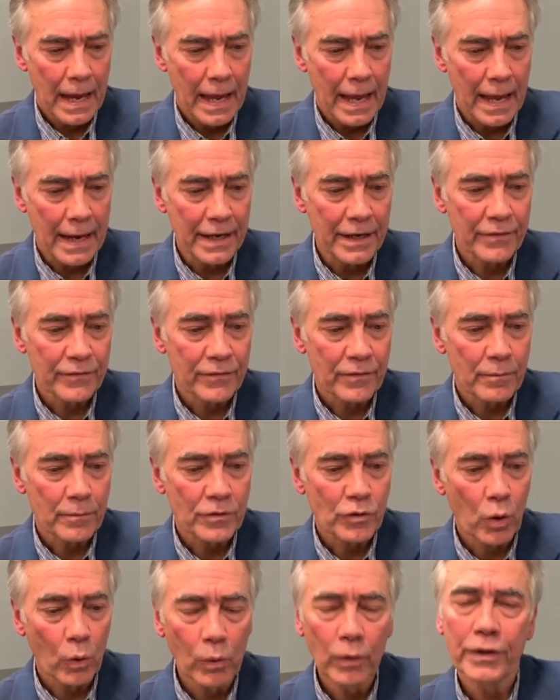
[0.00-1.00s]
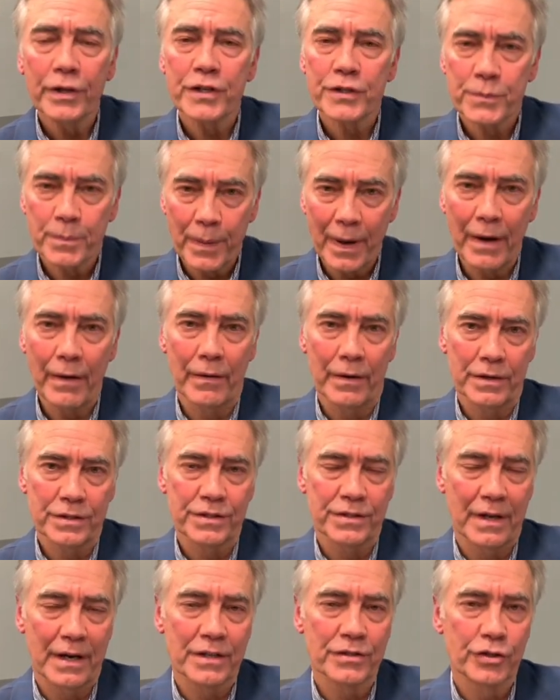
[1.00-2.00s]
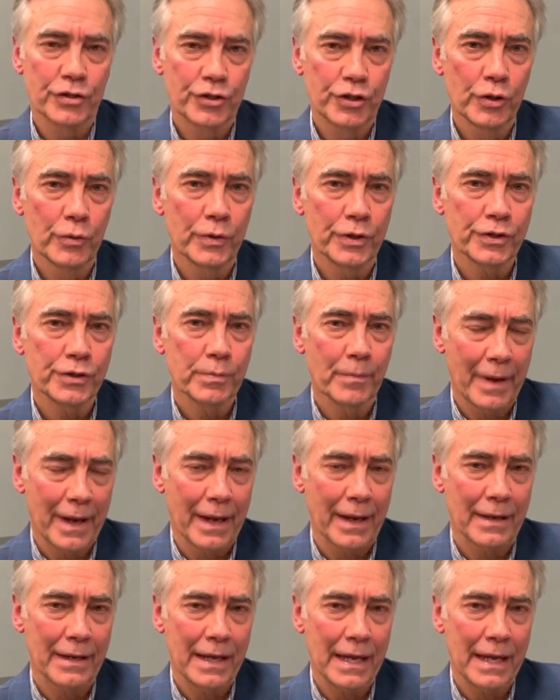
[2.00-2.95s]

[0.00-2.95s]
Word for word: and he told his parents that as a Jewish man,